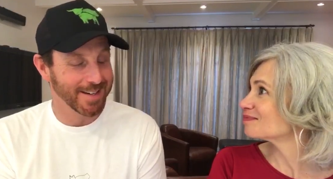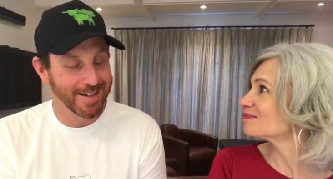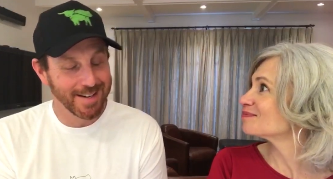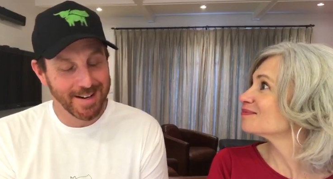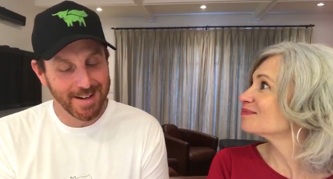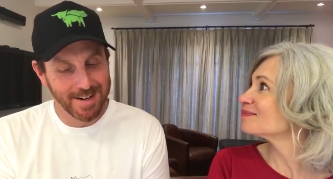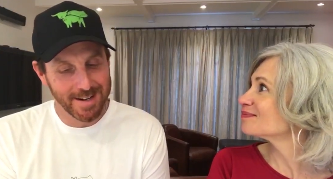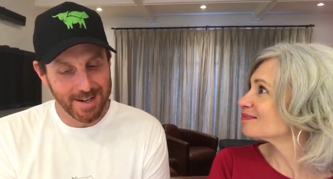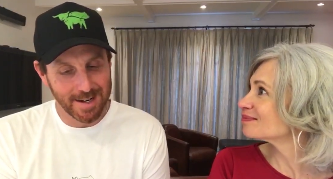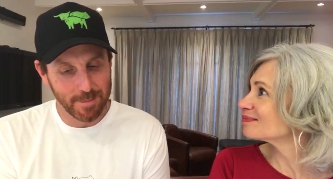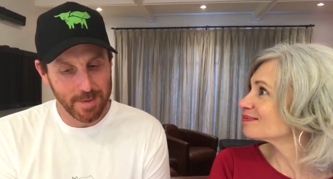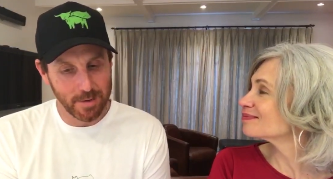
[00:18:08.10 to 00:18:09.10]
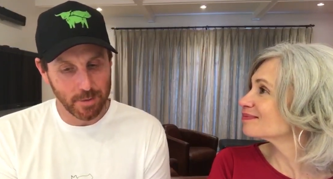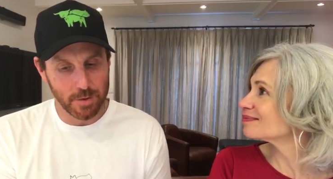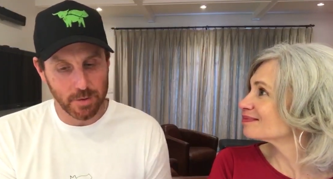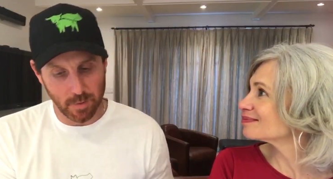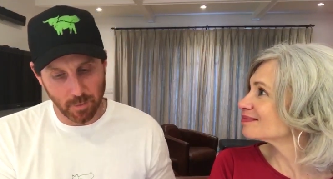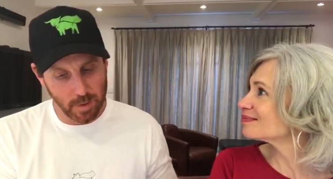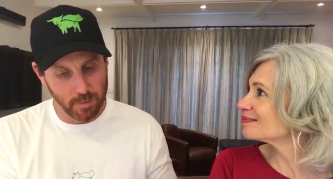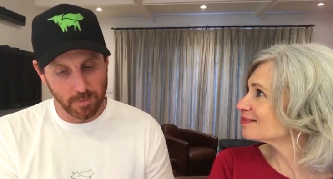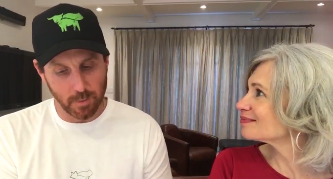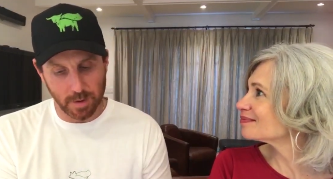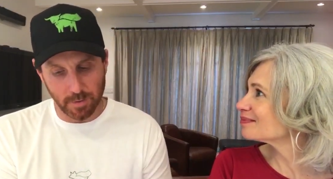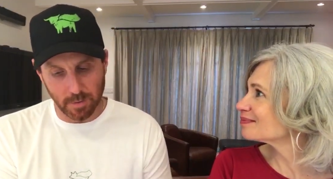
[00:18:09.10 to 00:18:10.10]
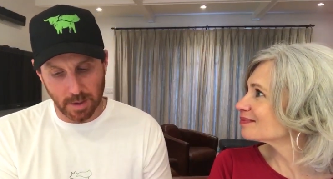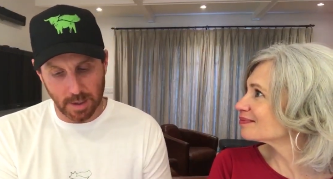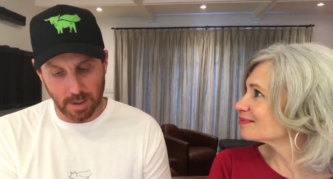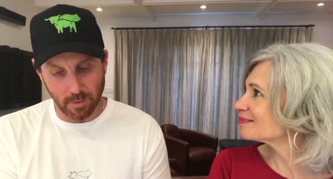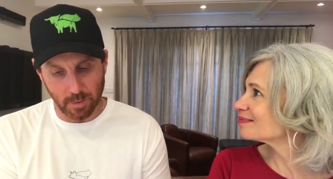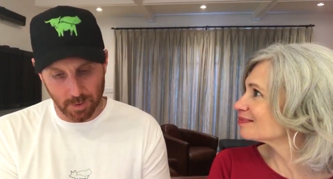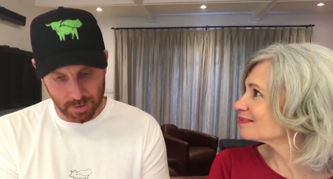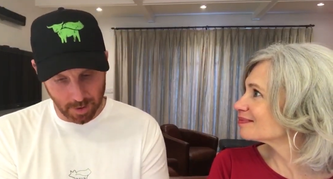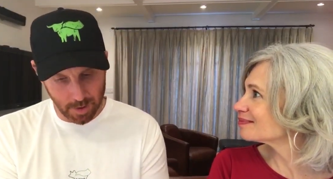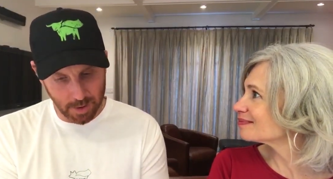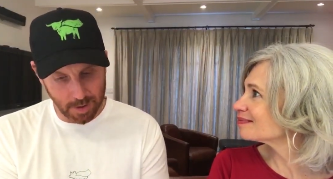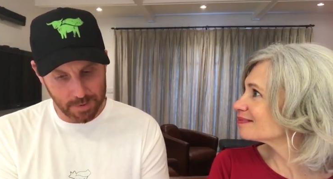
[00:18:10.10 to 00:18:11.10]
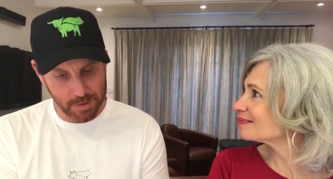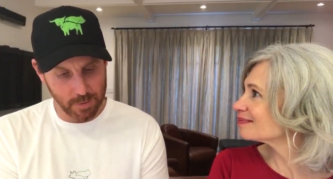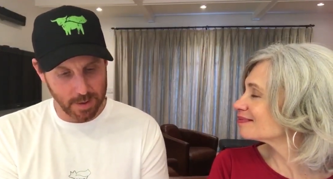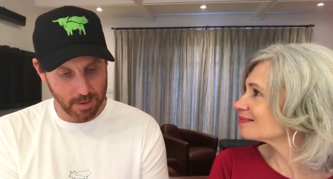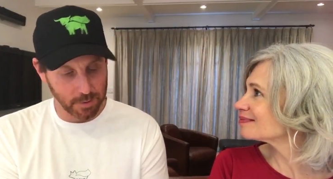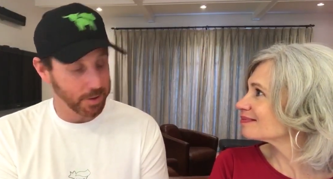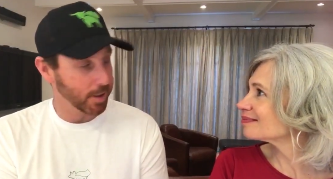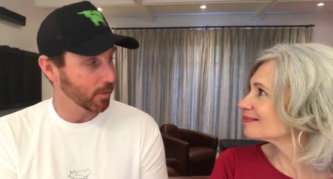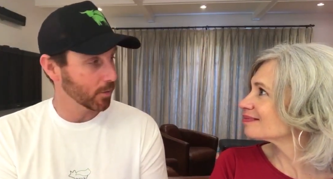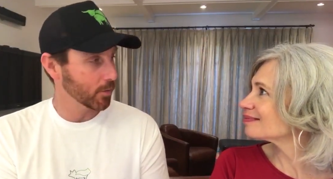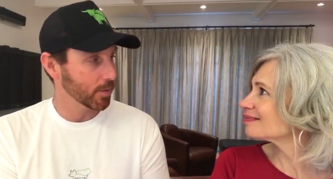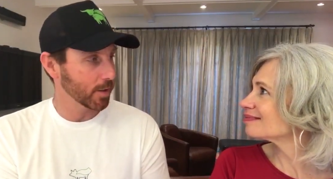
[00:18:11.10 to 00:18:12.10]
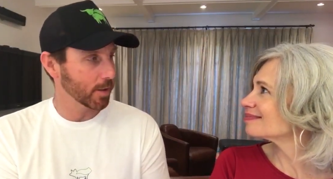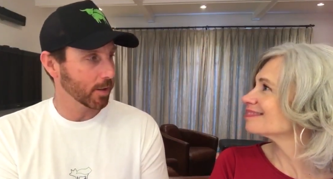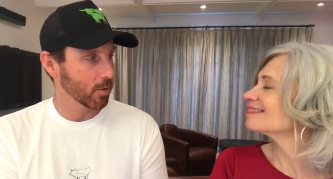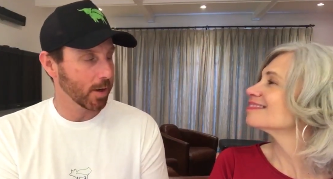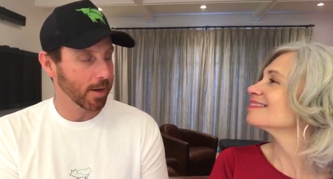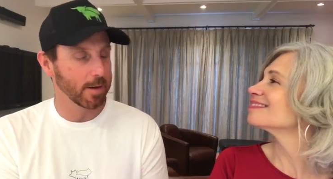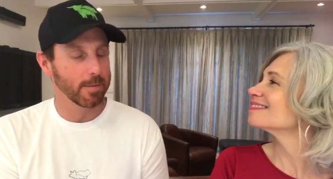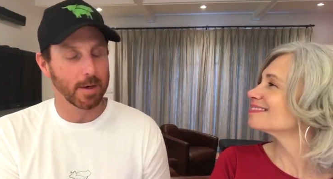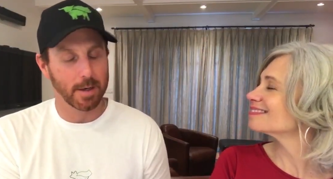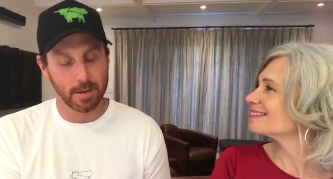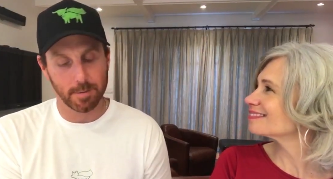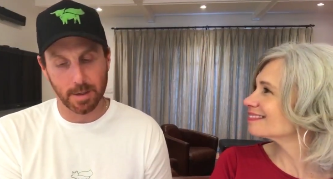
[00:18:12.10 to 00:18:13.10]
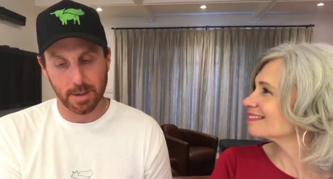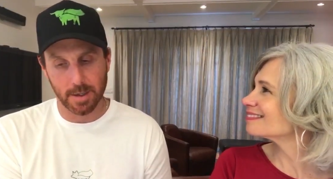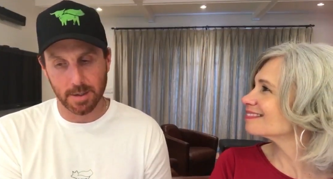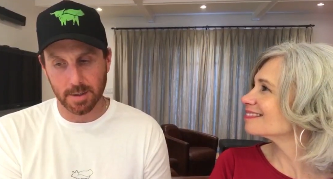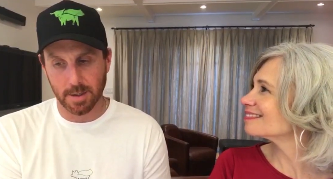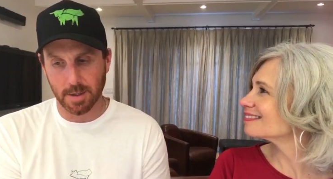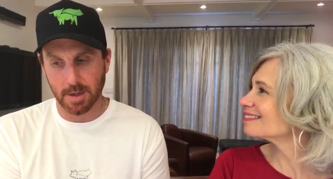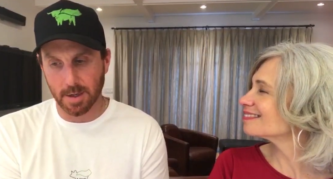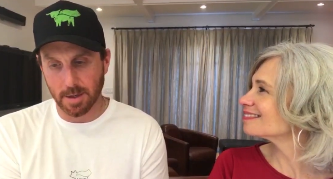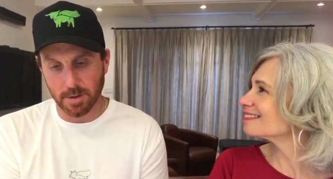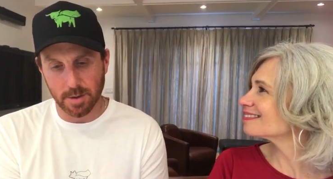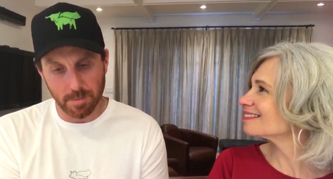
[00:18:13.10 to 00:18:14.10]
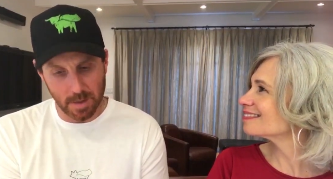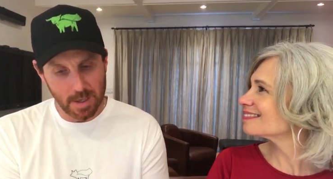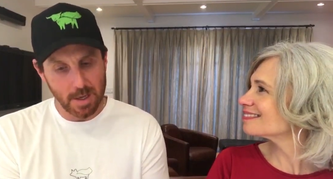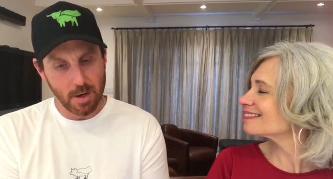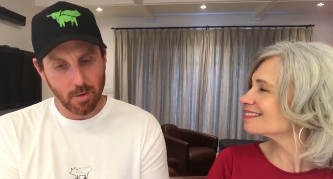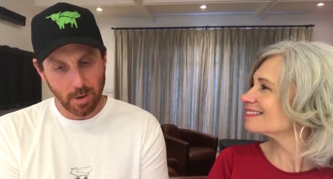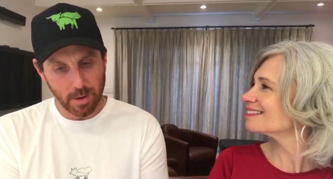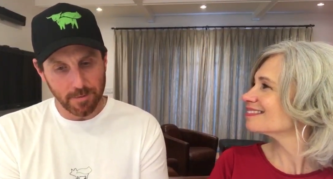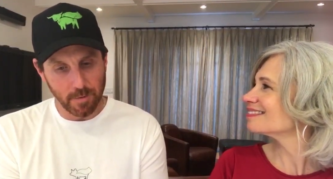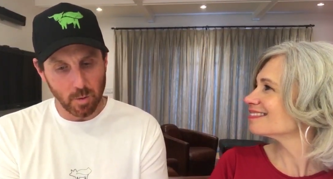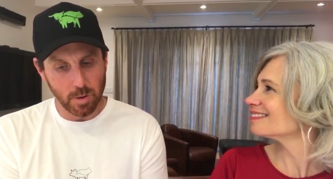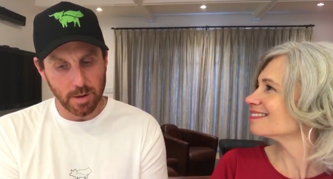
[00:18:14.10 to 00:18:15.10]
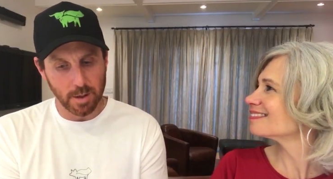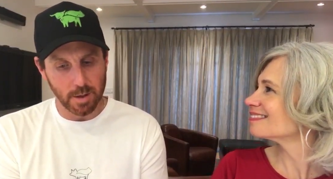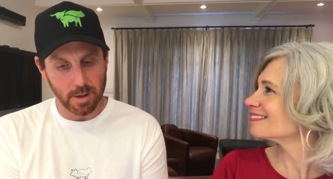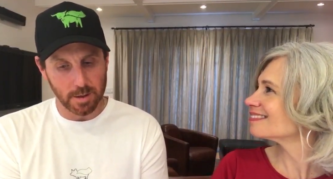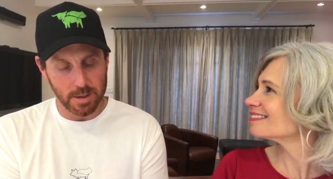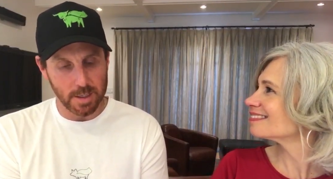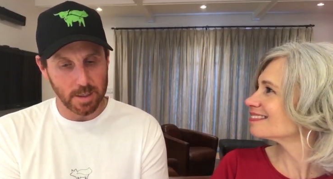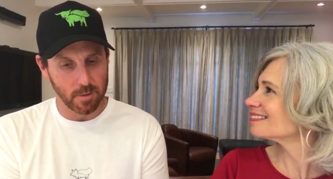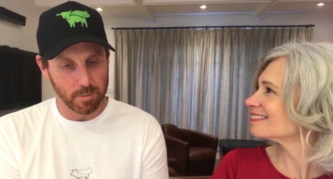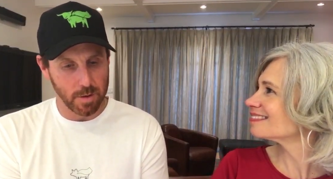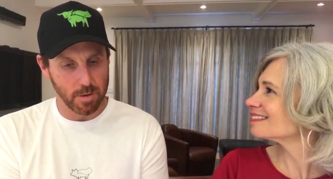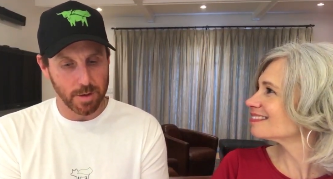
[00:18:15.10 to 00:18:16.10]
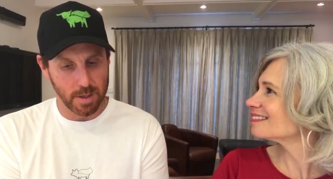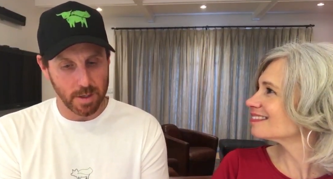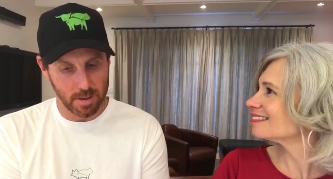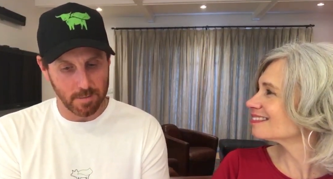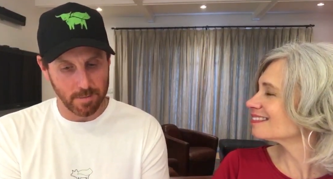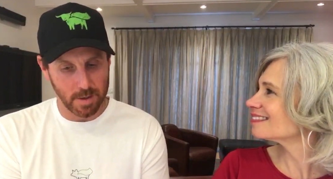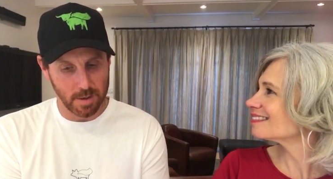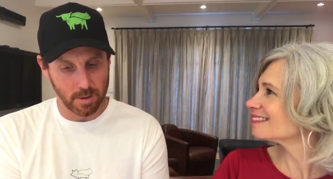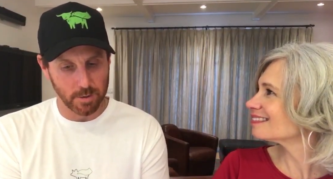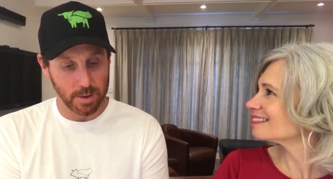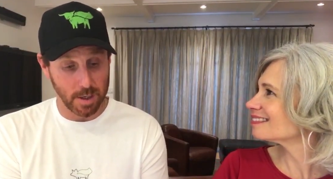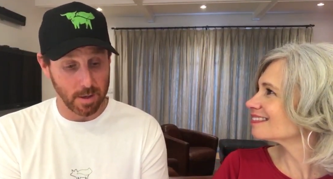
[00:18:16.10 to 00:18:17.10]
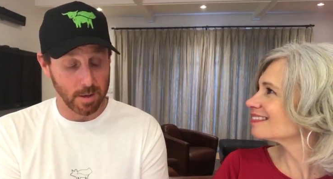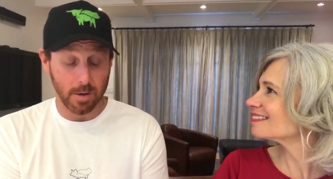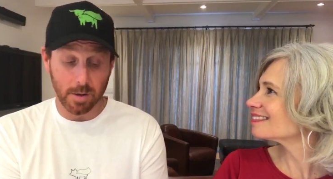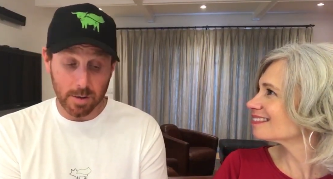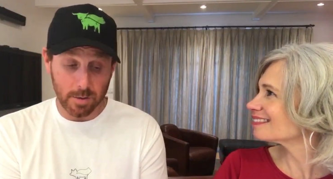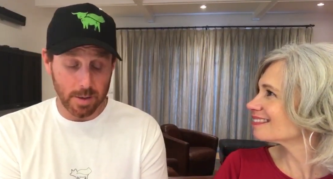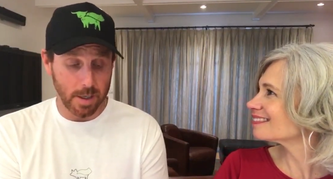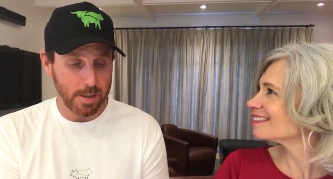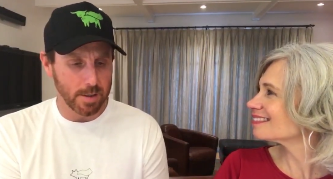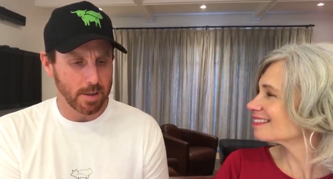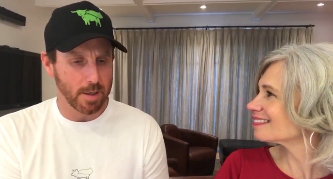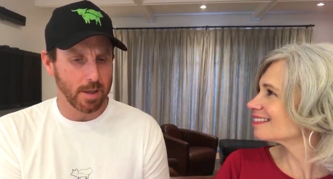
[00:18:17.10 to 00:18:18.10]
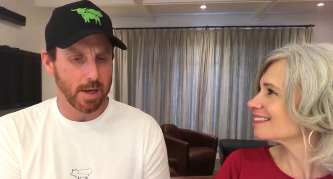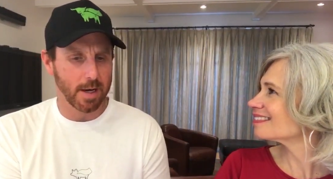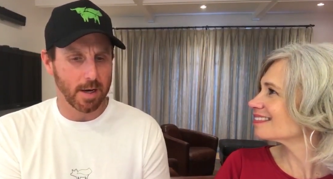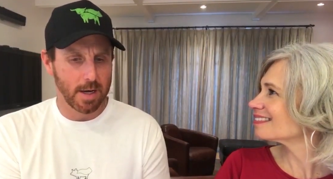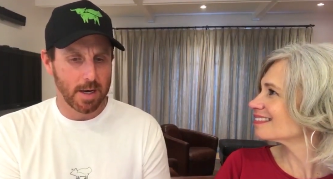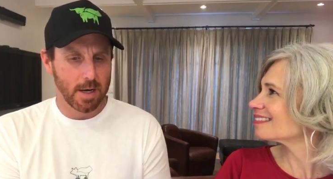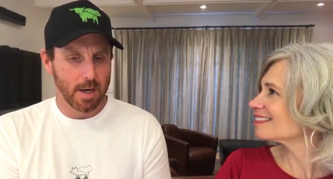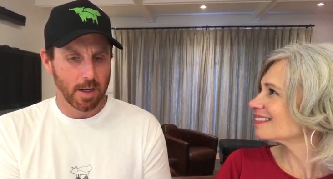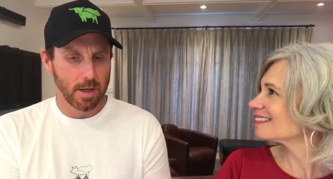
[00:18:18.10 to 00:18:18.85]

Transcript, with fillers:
Speaker 1: yeah. Um, and it was when when uh, we started our conversation with Hillshire, which was then acquired by by Tyson. And, and there's some really forward-thinking executives both in in Hillshire and also in Tyson that